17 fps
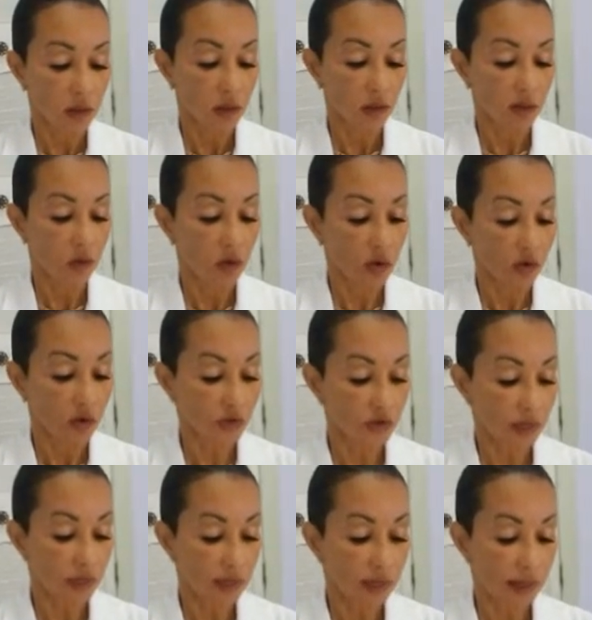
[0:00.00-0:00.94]
You
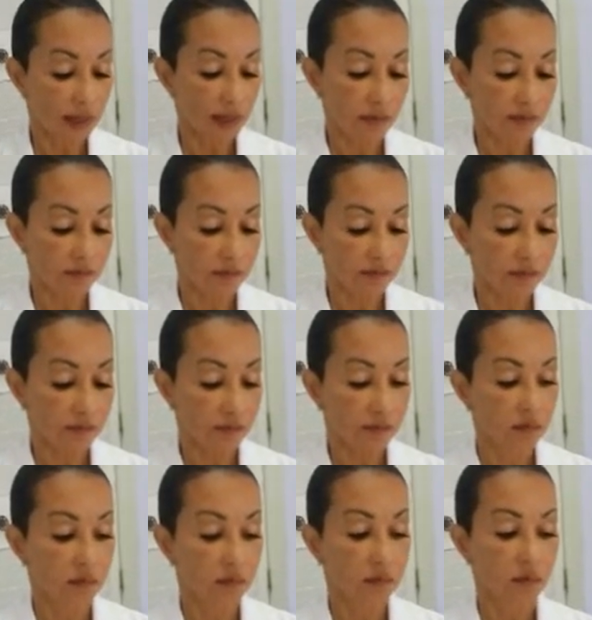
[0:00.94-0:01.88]
also have
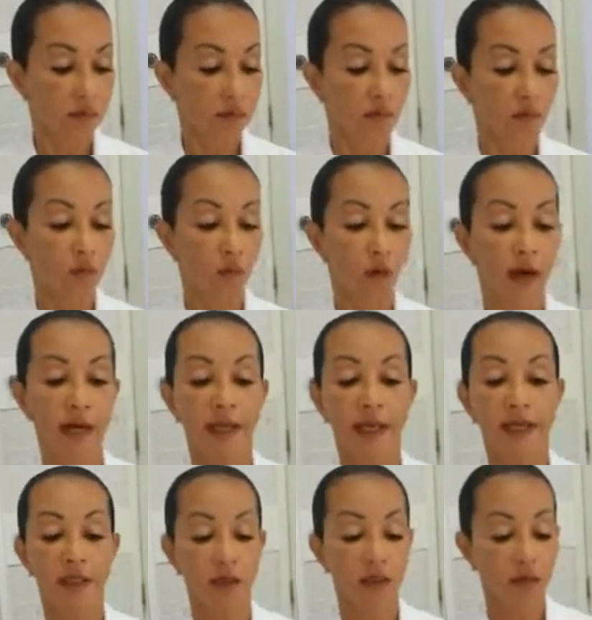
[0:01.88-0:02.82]

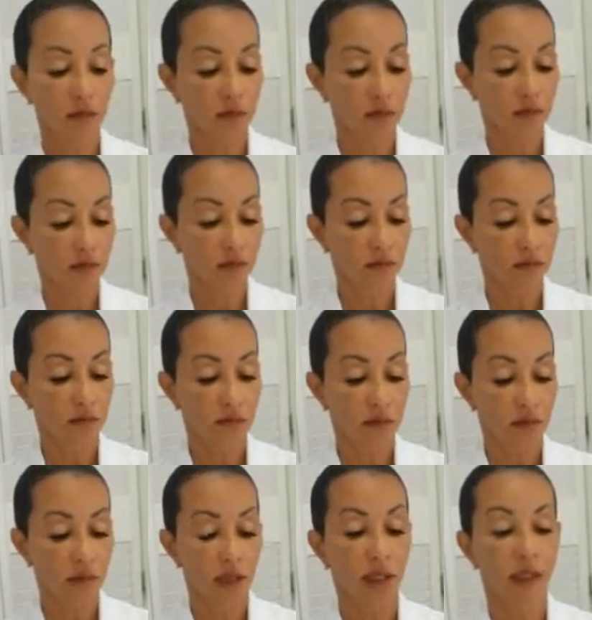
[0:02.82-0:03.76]
wide
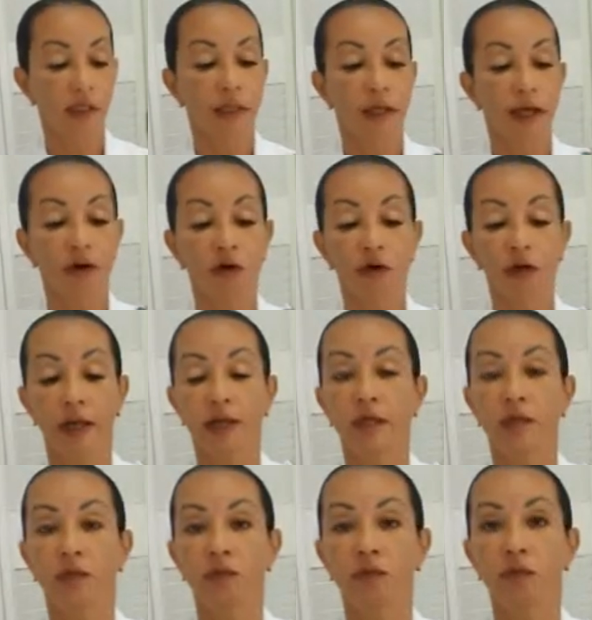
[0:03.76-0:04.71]
and
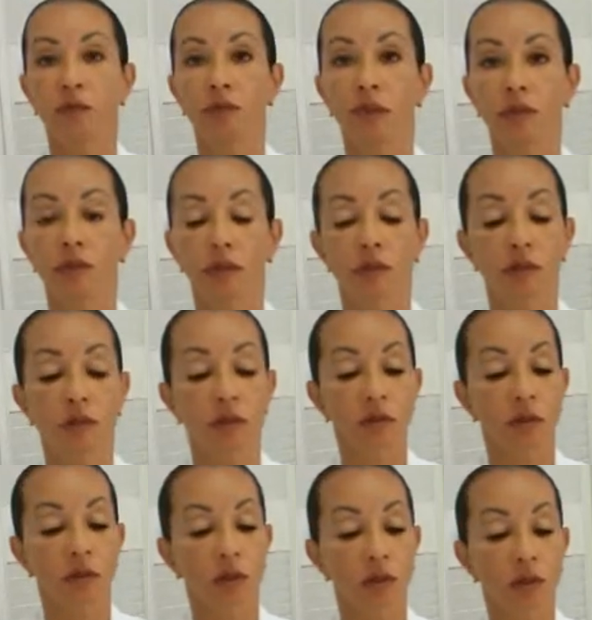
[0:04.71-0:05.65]
narrow-headed toothbrushes.
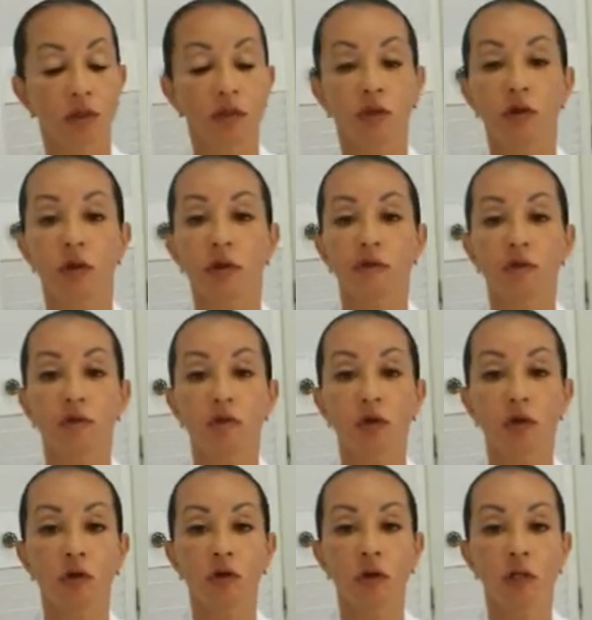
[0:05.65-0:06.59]
So if you
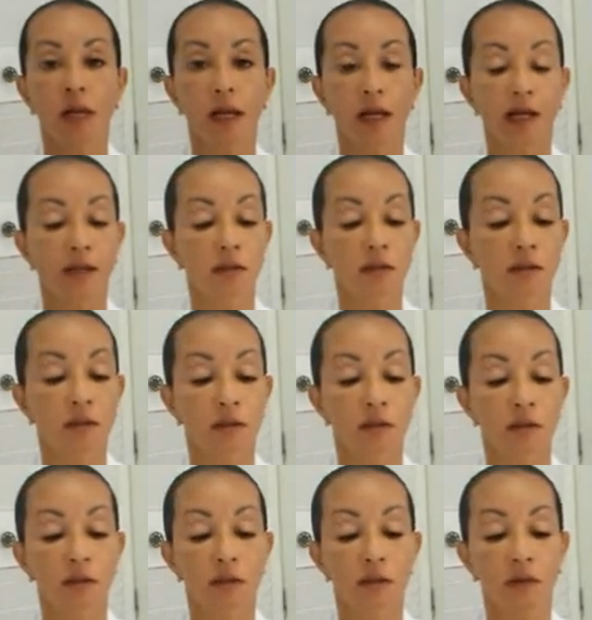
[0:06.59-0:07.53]
look at
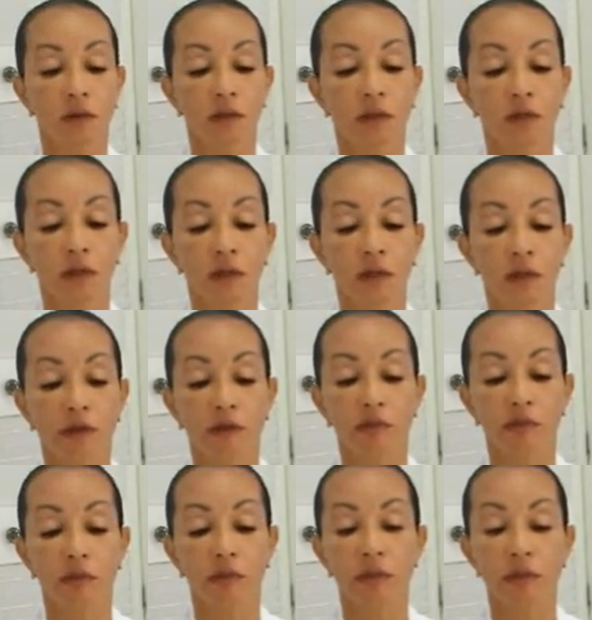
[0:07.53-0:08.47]
the width
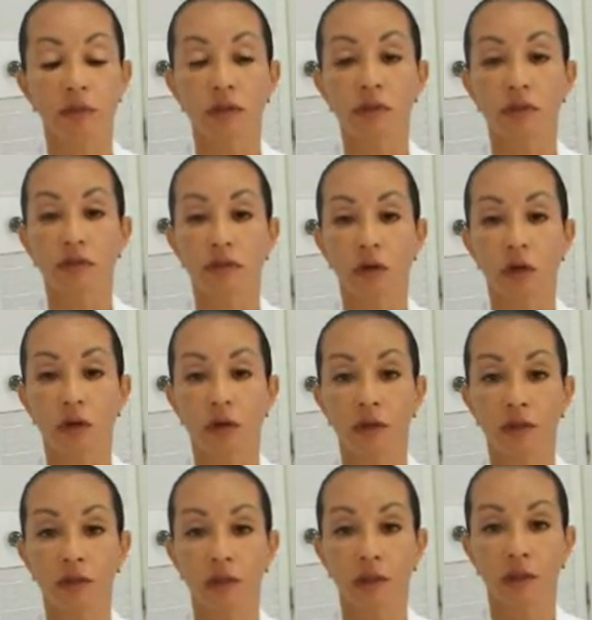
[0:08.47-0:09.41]
of the bristles on
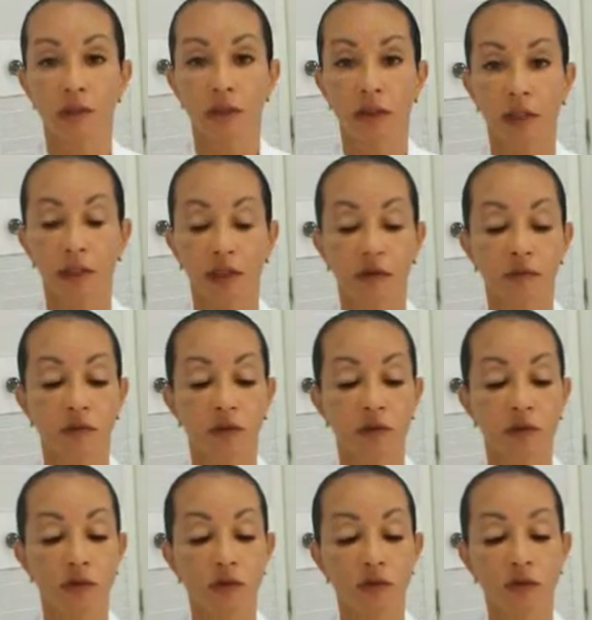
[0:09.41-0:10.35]
the head of
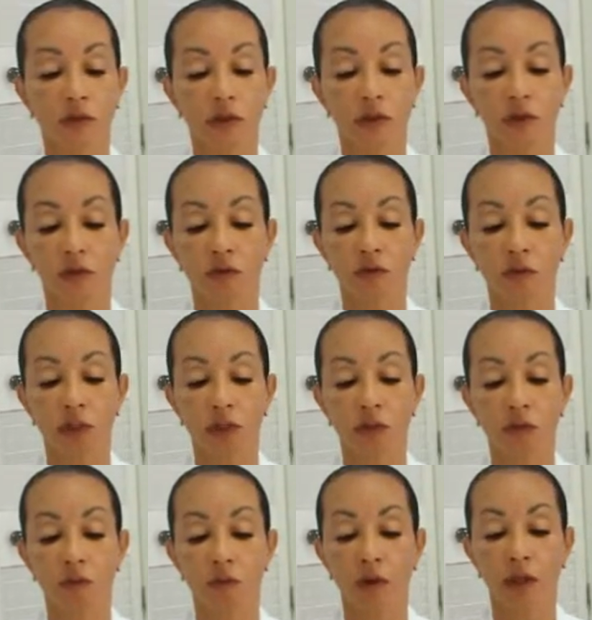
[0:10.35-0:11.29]
this toothbrush, you see
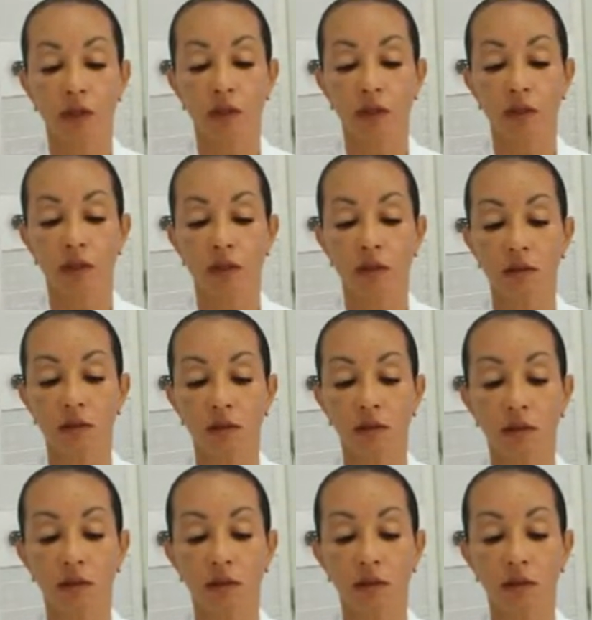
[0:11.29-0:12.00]
how wide it is.